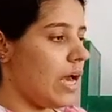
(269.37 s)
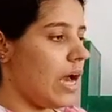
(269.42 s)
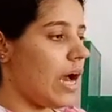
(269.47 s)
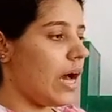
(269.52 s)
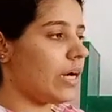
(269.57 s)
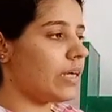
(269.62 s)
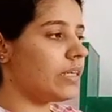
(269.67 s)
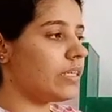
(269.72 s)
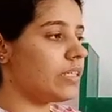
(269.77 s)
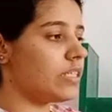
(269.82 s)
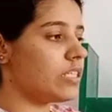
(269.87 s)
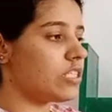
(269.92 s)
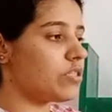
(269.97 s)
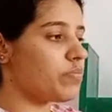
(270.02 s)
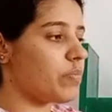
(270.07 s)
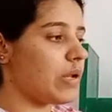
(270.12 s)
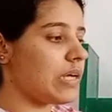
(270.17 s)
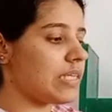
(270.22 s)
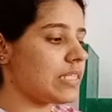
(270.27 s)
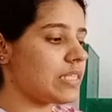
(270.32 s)
and it
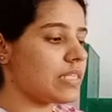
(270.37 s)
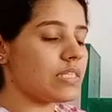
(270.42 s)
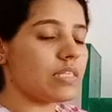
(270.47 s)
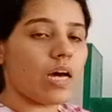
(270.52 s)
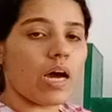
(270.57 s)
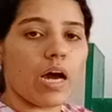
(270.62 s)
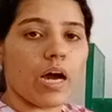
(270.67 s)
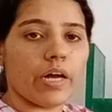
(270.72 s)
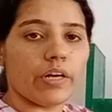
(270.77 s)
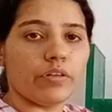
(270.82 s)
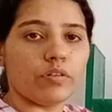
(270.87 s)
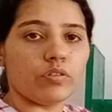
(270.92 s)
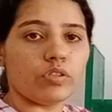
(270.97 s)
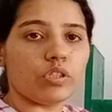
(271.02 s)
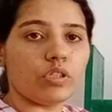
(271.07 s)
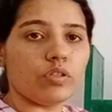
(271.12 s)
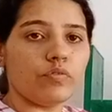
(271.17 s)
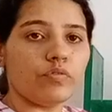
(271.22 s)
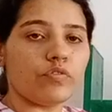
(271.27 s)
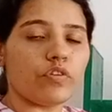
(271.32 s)
displaces the
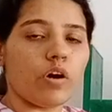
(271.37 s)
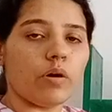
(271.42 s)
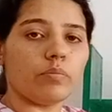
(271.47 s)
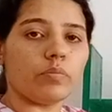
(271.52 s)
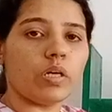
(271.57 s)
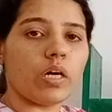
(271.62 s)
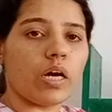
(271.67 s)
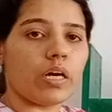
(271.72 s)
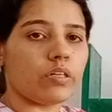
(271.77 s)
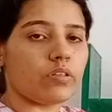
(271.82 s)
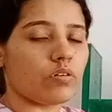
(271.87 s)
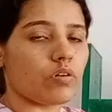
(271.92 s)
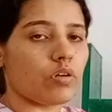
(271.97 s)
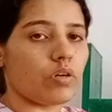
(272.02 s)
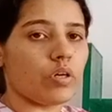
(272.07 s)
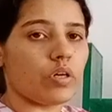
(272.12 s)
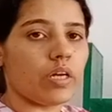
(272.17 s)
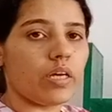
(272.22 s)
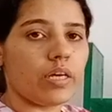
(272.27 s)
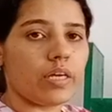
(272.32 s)
hydrogen from the
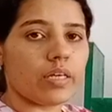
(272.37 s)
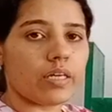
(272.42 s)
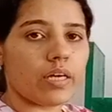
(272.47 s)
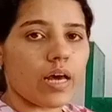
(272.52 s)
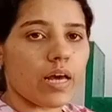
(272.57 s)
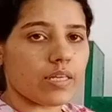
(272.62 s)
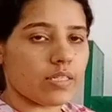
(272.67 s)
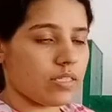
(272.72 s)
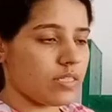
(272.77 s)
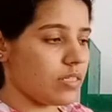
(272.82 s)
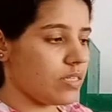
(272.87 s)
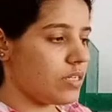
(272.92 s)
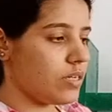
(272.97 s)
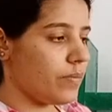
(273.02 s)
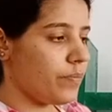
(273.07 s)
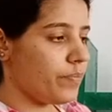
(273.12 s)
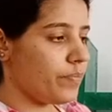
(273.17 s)
hydrochloric acid,